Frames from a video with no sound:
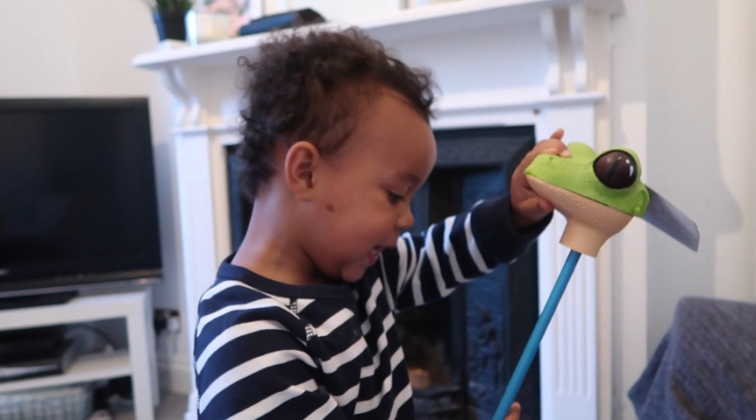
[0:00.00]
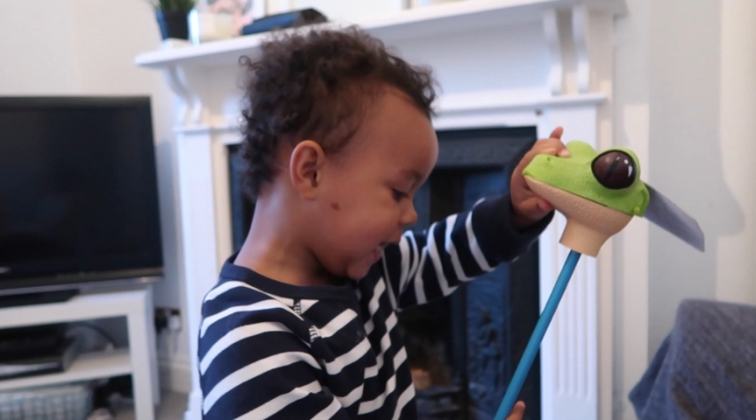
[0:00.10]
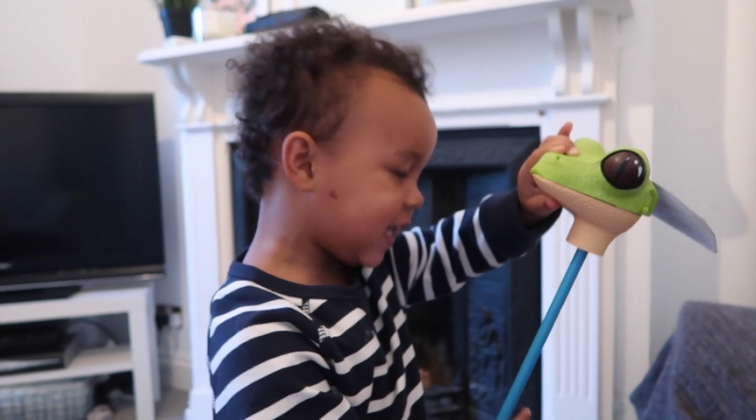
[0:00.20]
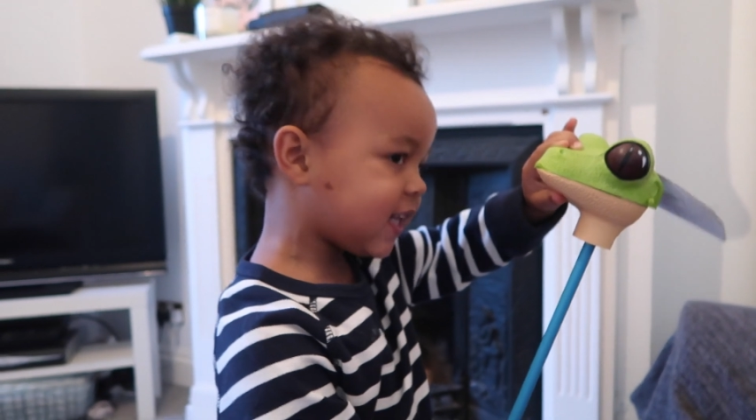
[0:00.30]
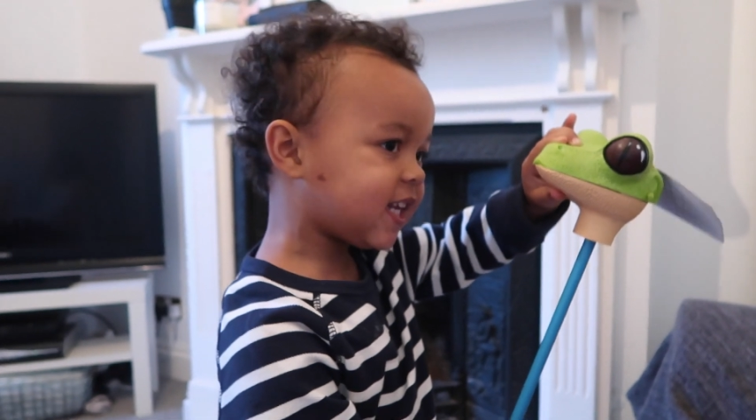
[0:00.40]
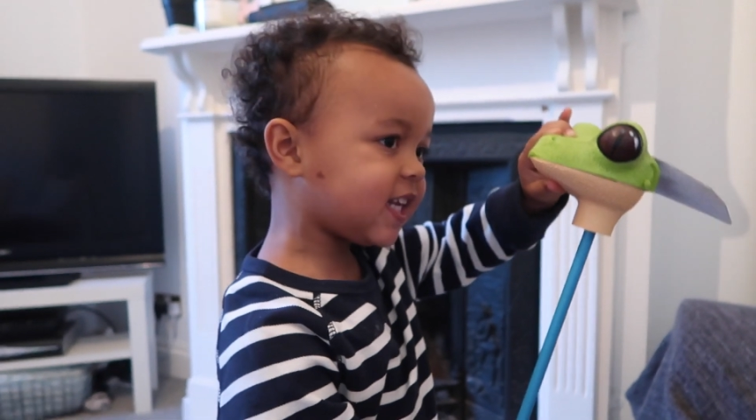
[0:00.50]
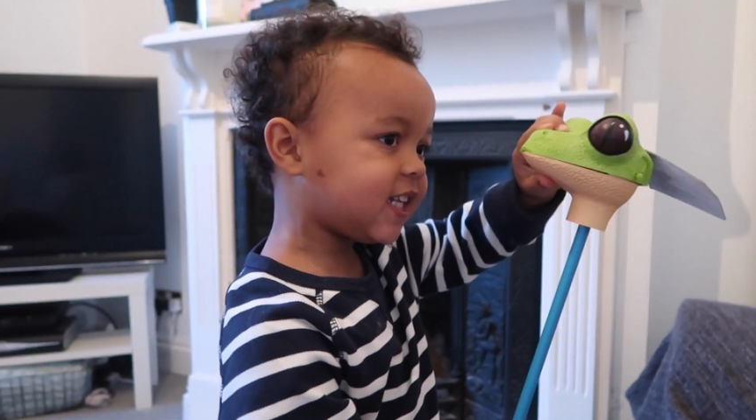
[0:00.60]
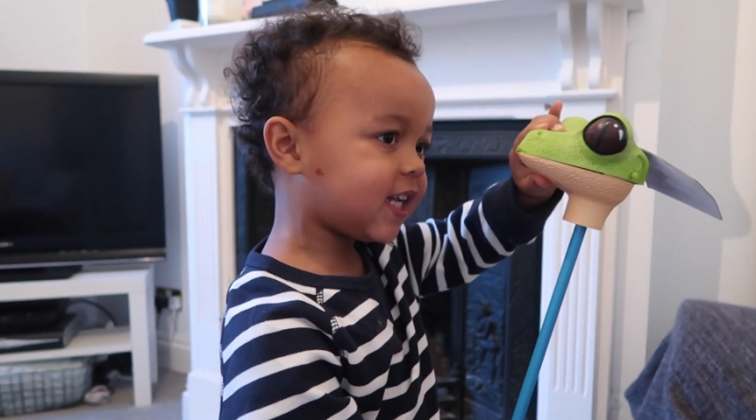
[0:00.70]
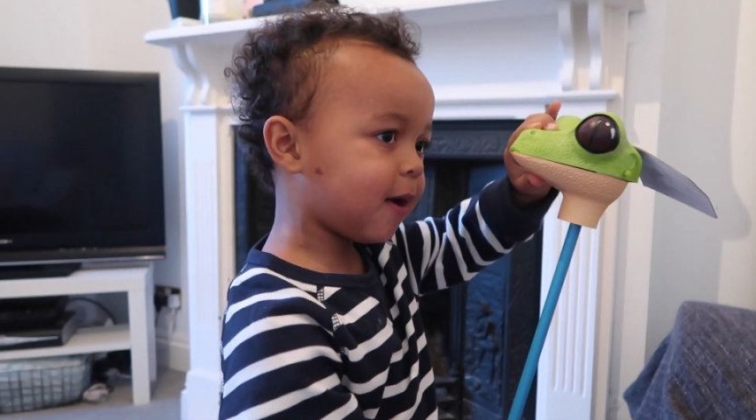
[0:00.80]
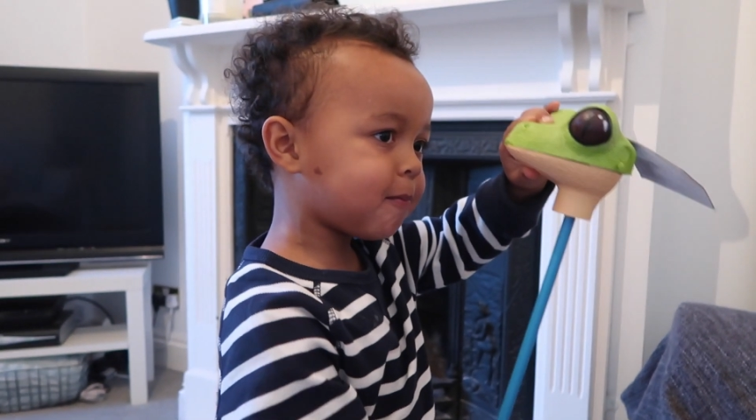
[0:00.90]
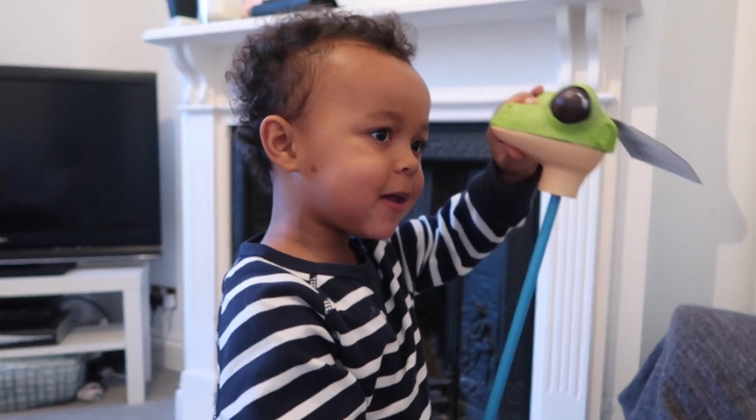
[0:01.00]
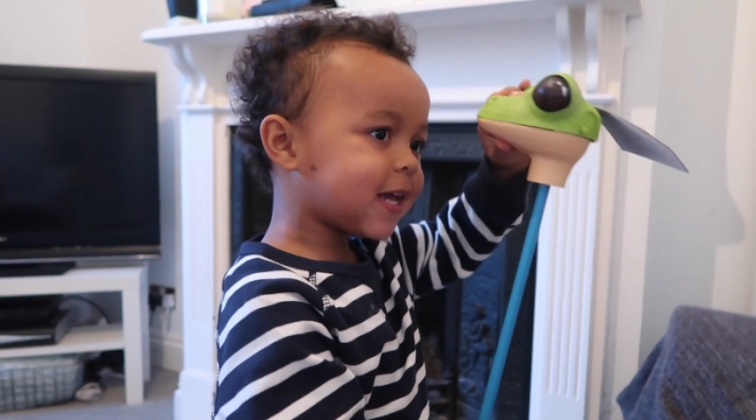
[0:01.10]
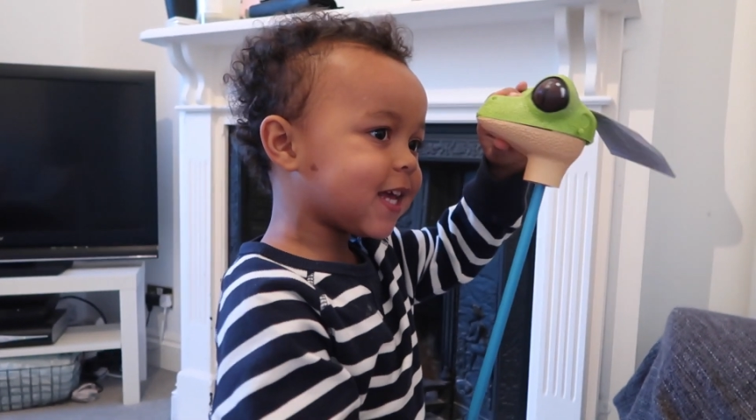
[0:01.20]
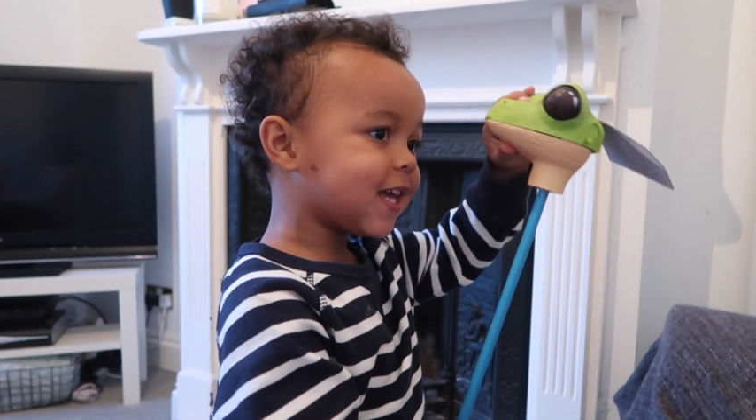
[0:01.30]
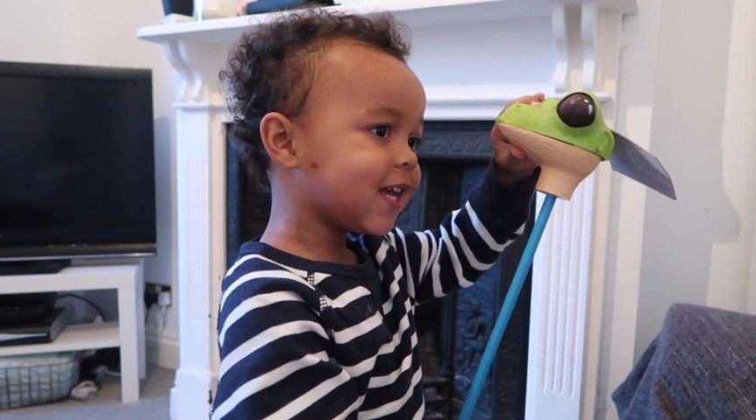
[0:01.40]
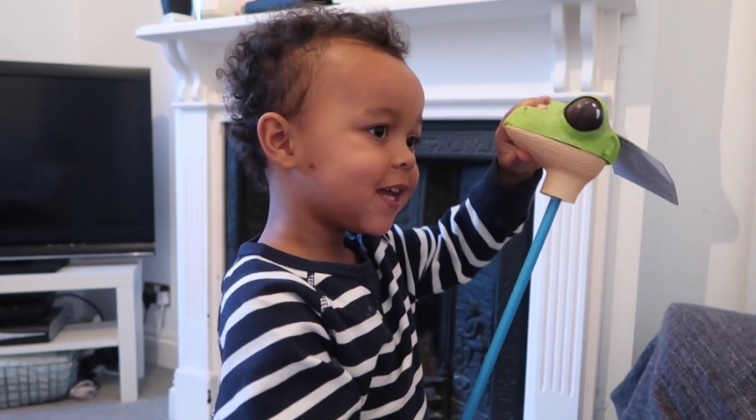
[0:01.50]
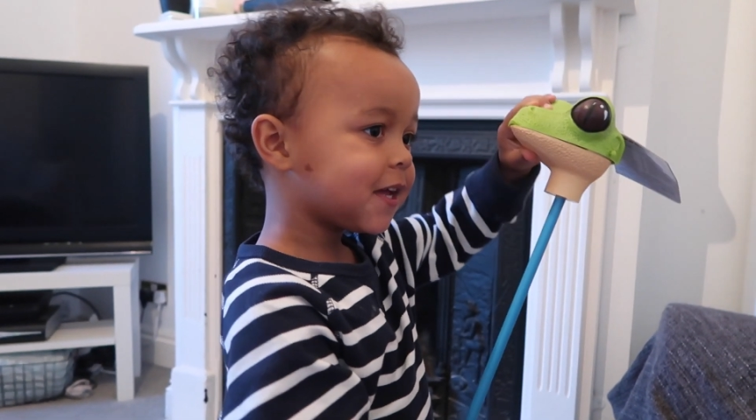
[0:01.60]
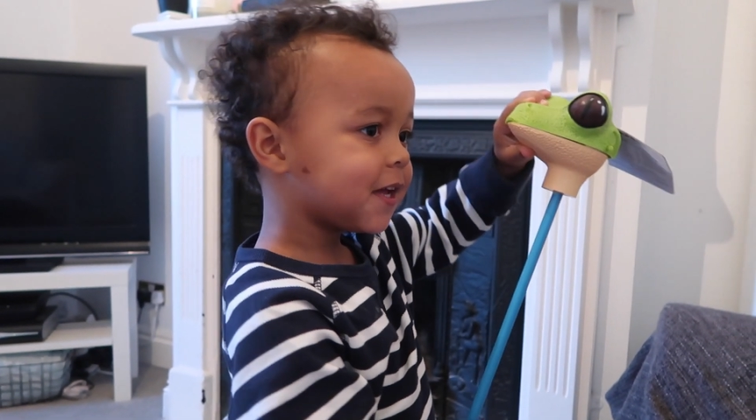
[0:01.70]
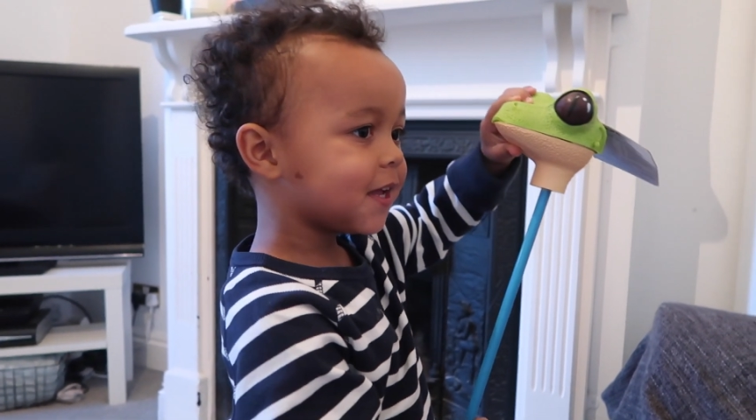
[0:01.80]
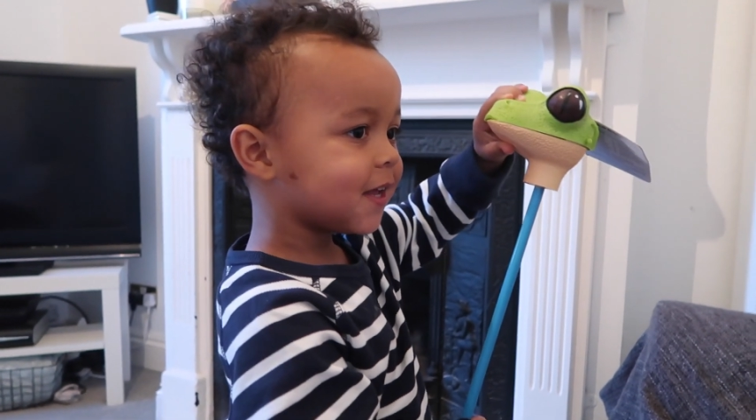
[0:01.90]
in the tummy? Oh
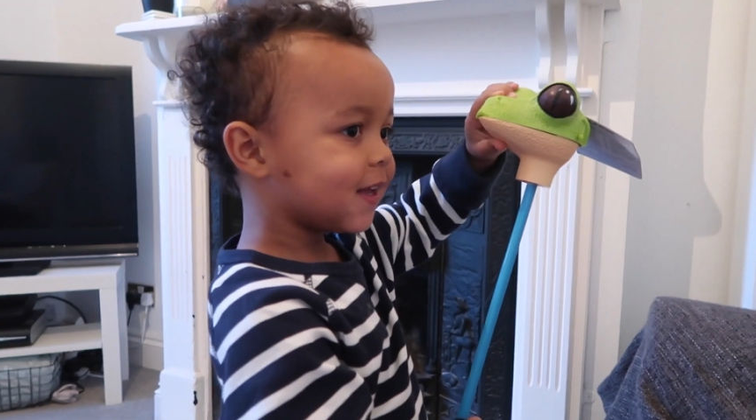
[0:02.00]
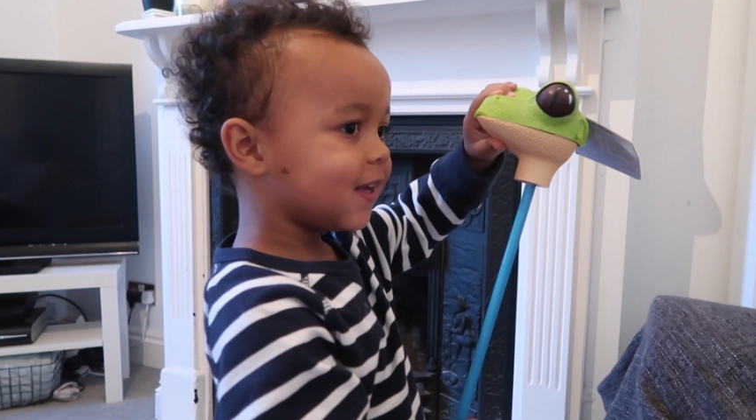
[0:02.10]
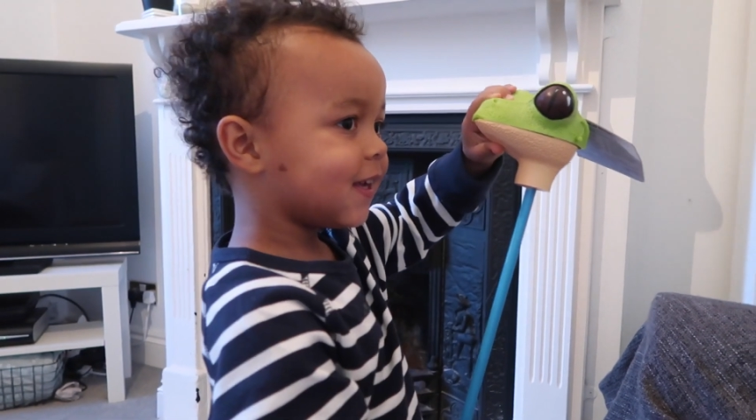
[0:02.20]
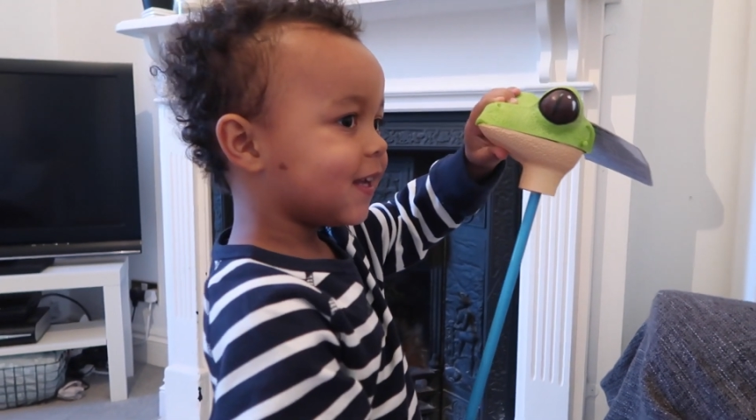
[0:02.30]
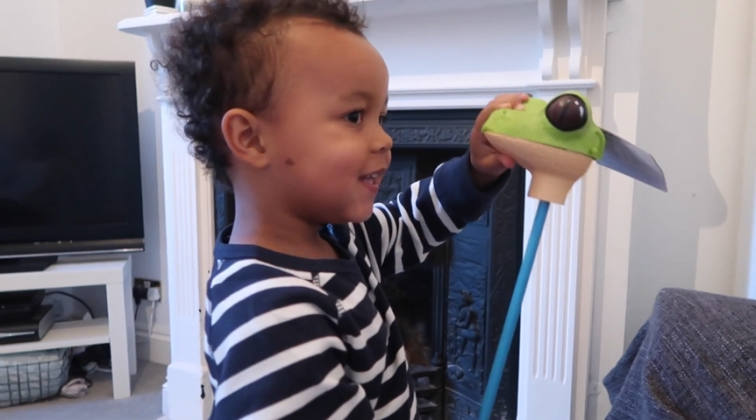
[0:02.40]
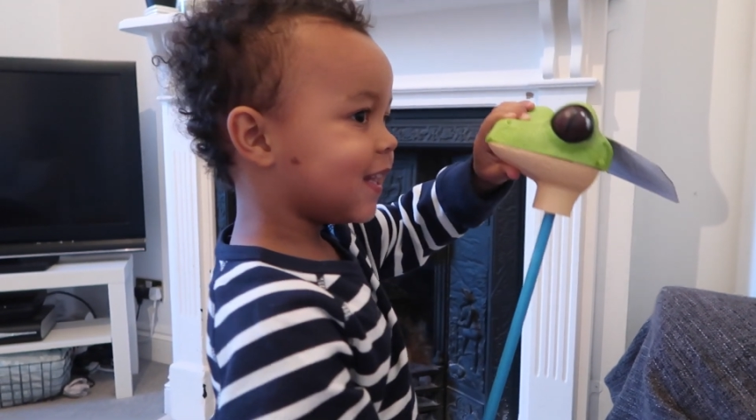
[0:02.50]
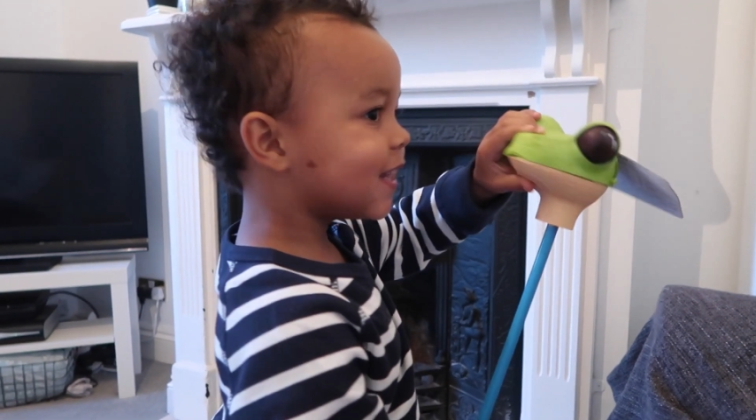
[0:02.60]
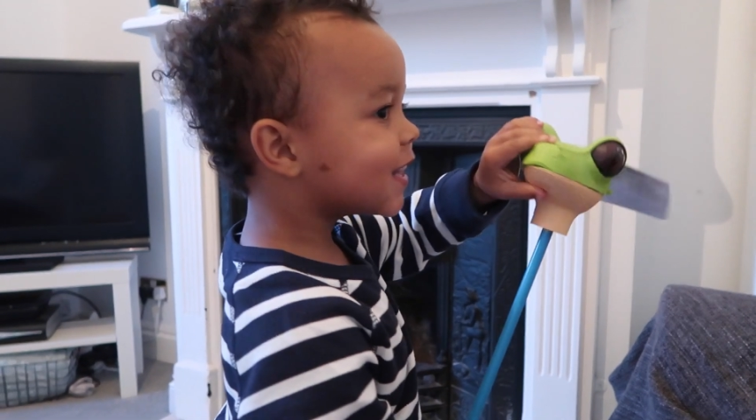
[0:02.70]
no, have a look.